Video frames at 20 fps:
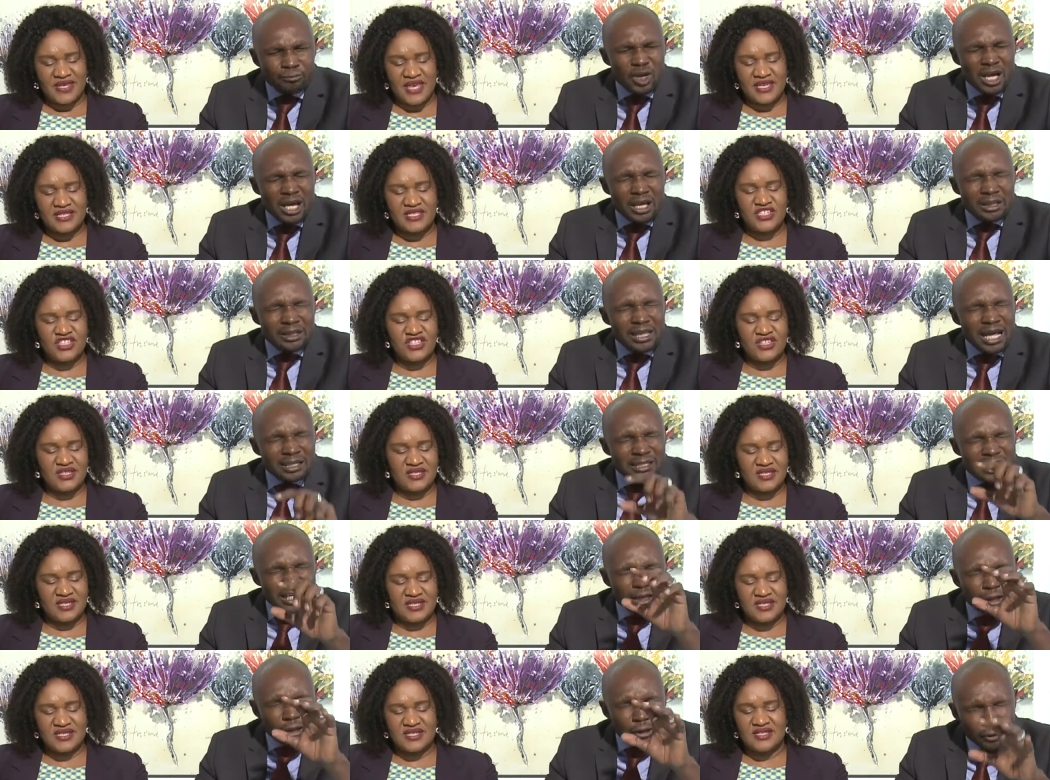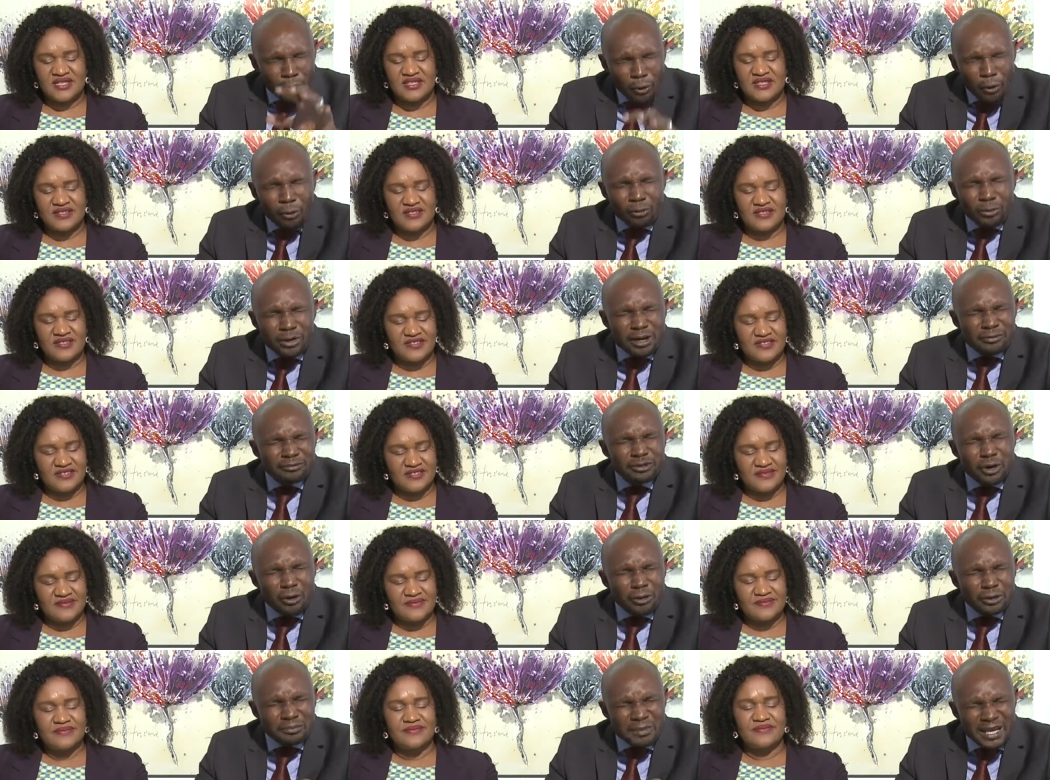Speaker 1: Yes, that the glory of
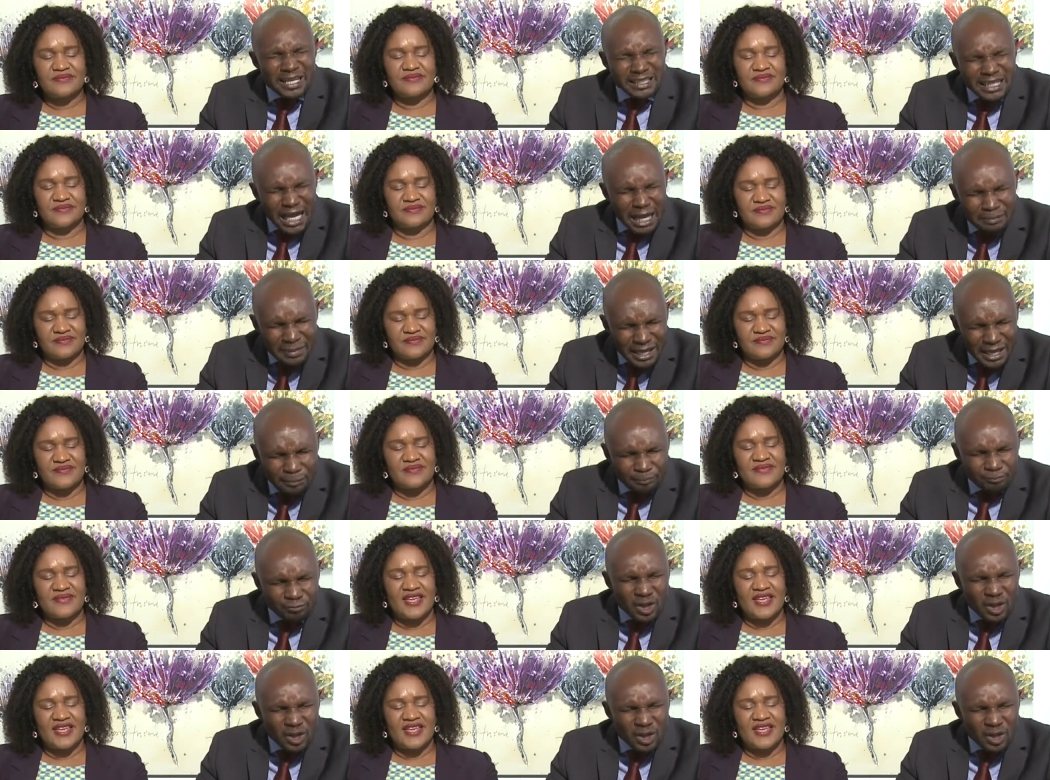God may come in.